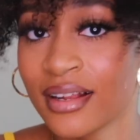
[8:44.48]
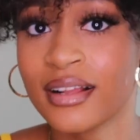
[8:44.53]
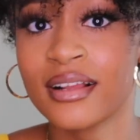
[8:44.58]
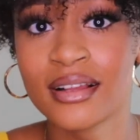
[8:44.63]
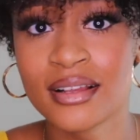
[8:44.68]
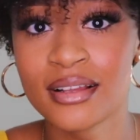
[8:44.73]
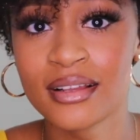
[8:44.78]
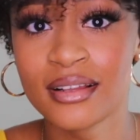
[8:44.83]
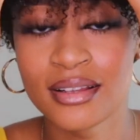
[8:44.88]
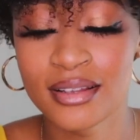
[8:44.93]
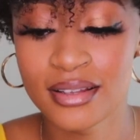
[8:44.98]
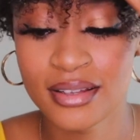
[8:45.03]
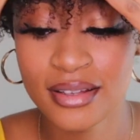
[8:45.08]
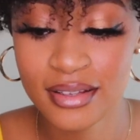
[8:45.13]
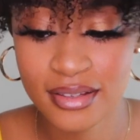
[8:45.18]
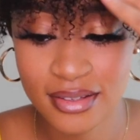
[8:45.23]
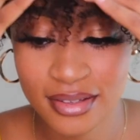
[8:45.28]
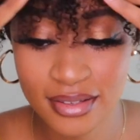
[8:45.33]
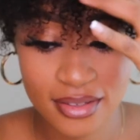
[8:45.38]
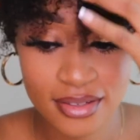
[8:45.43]
Brand
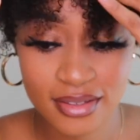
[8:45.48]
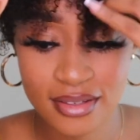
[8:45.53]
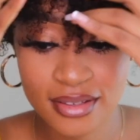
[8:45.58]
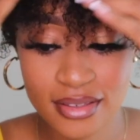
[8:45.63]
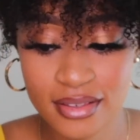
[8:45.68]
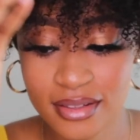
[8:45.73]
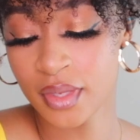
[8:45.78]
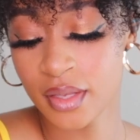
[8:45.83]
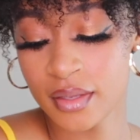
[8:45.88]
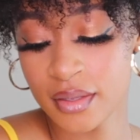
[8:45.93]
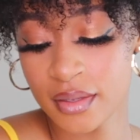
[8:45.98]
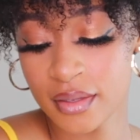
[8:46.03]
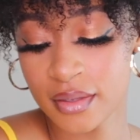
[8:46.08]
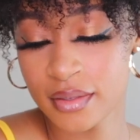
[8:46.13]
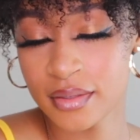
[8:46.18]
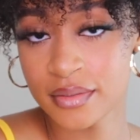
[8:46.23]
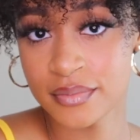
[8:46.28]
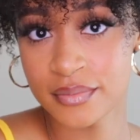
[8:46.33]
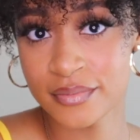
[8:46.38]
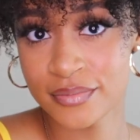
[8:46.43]
new, are you brand
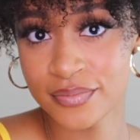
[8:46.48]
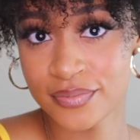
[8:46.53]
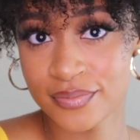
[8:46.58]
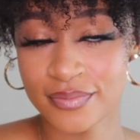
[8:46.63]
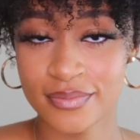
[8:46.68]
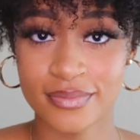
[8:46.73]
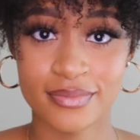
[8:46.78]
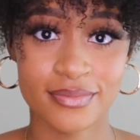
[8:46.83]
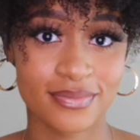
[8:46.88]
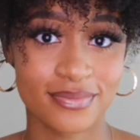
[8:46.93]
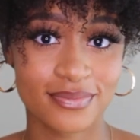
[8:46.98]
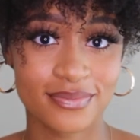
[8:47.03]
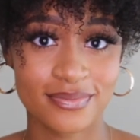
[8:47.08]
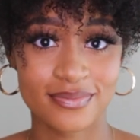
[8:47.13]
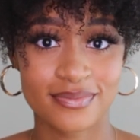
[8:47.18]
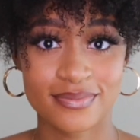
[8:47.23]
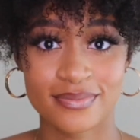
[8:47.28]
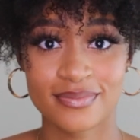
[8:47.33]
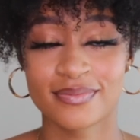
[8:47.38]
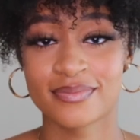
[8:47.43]
new?
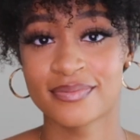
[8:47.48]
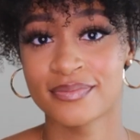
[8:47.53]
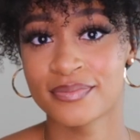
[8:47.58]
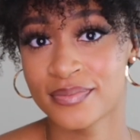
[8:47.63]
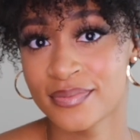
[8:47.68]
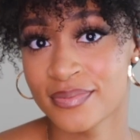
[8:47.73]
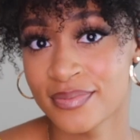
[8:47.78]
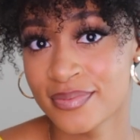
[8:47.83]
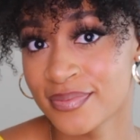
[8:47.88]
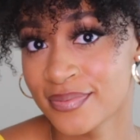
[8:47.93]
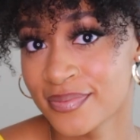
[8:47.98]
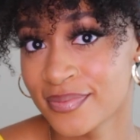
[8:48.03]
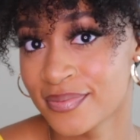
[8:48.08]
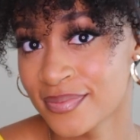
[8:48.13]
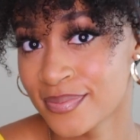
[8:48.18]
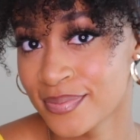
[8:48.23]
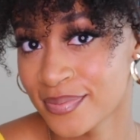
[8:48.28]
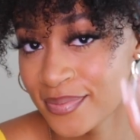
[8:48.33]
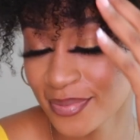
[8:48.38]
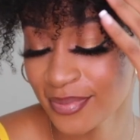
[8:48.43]
Brand
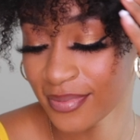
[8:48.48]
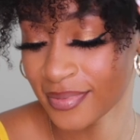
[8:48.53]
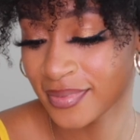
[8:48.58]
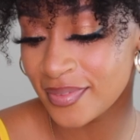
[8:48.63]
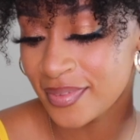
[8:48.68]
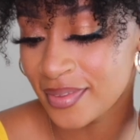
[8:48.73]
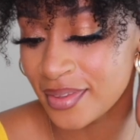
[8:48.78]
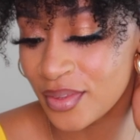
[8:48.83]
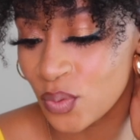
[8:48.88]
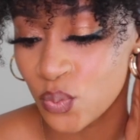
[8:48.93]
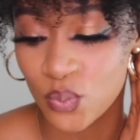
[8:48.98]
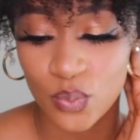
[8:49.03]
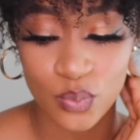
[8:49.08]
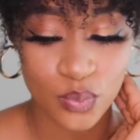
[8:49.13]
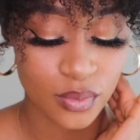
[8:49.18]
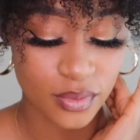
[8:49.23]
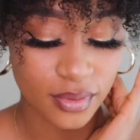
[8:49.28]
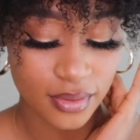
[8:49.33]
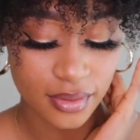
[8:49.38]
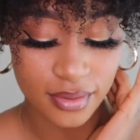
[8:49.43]
new, breathe to
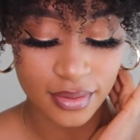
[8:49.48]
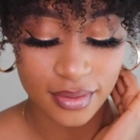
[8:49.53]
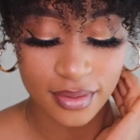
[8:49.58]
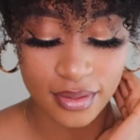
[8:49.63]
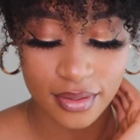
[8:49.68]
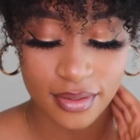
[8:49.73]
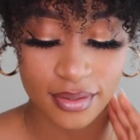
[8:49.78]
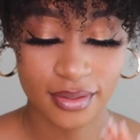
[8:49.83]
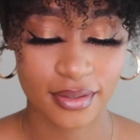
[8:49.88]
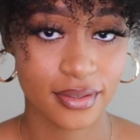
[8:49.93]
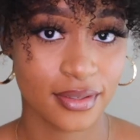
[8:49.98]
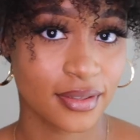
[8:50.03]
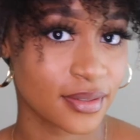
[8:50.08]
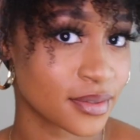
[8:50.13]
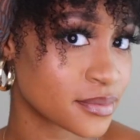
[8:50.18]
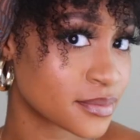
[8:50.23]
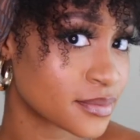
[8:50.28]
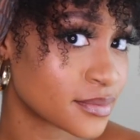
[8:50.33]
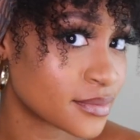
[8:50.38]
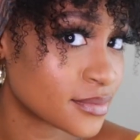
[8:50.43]
me.
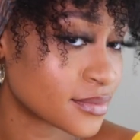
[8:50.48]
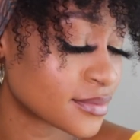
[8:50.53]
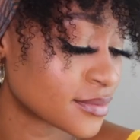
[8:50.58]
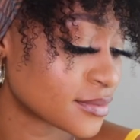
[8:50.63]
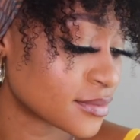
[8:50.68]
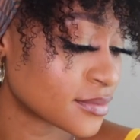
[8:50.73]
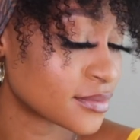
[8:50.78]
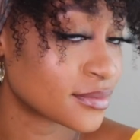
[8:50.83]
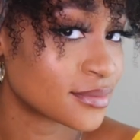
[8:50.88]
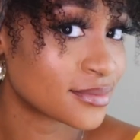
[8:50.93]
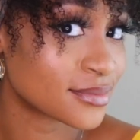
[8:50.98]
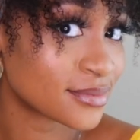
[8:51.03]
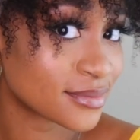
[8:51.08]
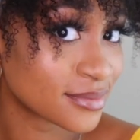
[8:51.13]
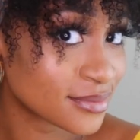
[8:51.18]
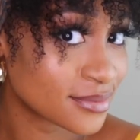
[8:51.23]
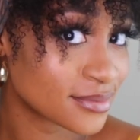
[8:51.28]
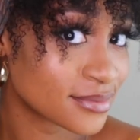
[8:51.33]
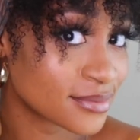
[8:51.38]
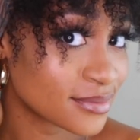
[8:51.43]
Brand new, are you
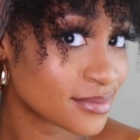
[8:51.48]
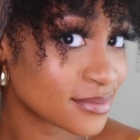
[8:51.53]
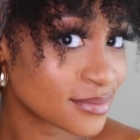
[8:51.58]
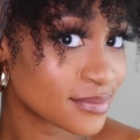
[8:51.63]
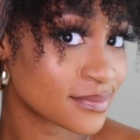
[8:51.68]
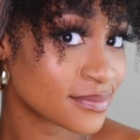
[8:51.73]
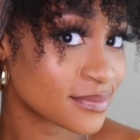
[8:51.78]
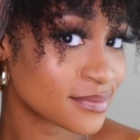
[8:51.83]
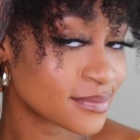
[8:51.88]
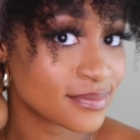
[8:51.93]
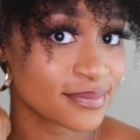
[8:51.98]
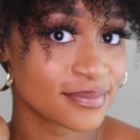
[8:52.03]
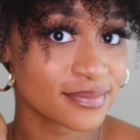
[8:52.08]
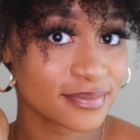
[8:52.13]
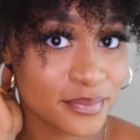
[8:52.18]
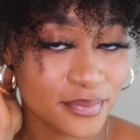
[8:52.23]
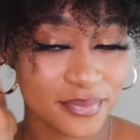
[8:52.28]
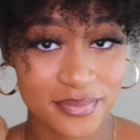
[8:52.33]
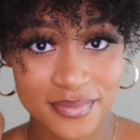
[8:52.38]
brand new?